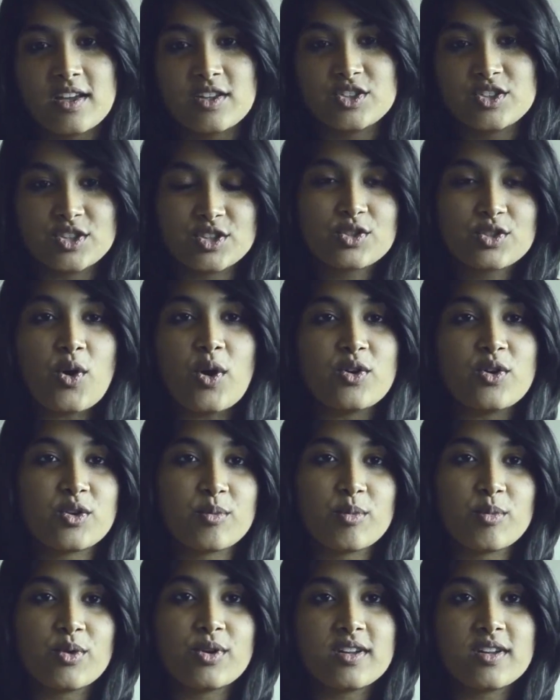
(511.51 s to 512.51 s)
just
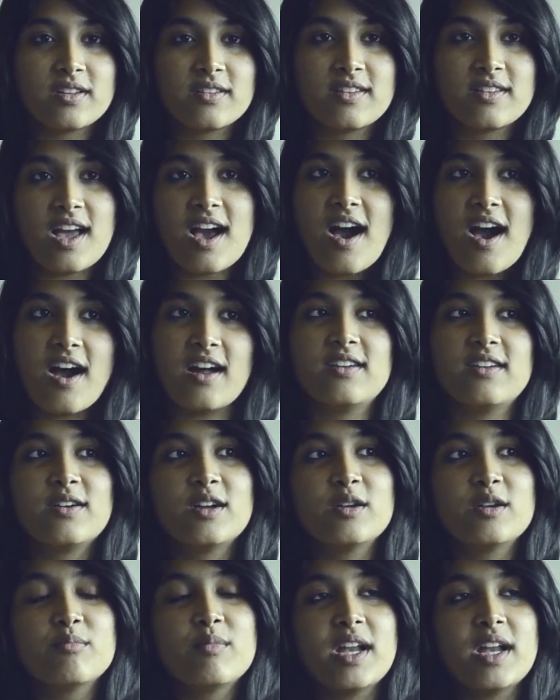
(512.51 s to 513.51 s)
contributed their
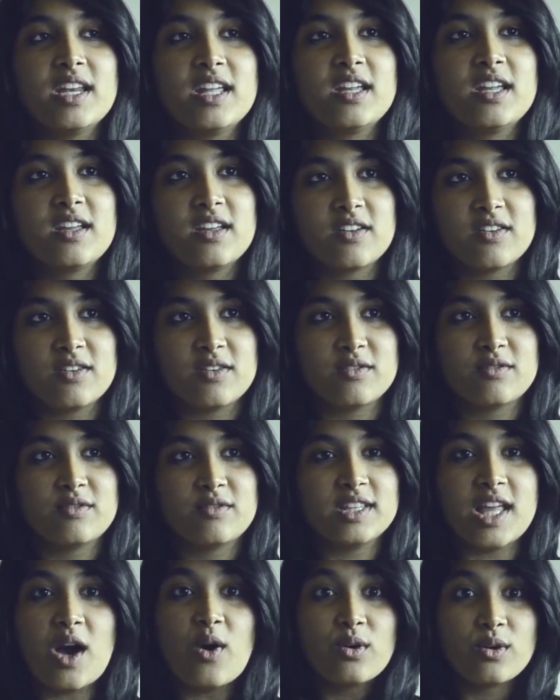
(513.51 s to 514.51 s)
hard-earned money
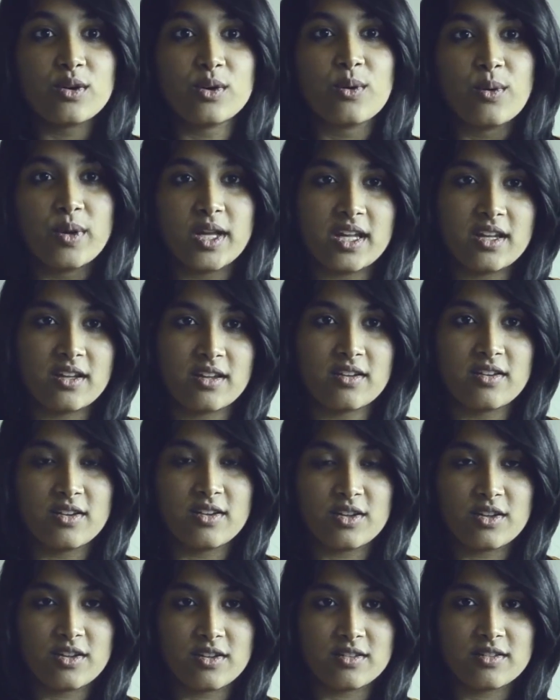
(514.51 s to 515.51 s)
without knowing
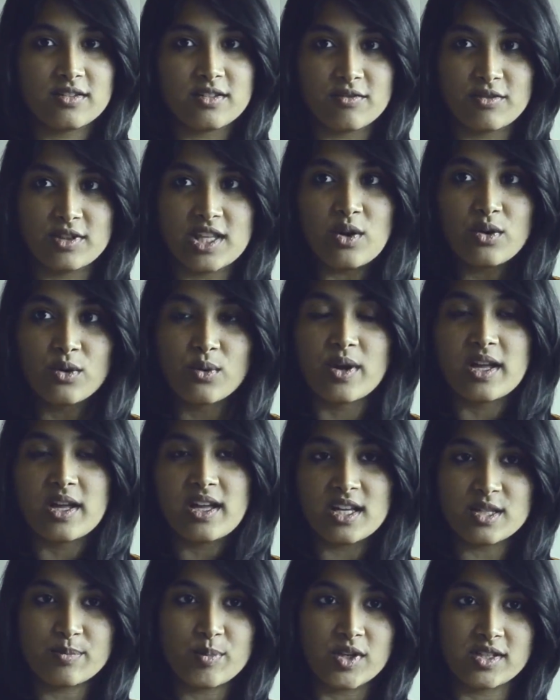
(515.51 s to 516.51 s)

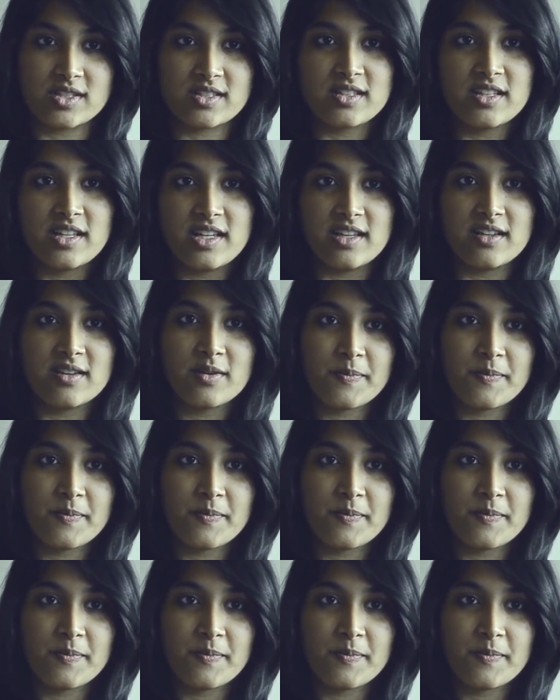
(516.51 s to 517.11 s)
us personally,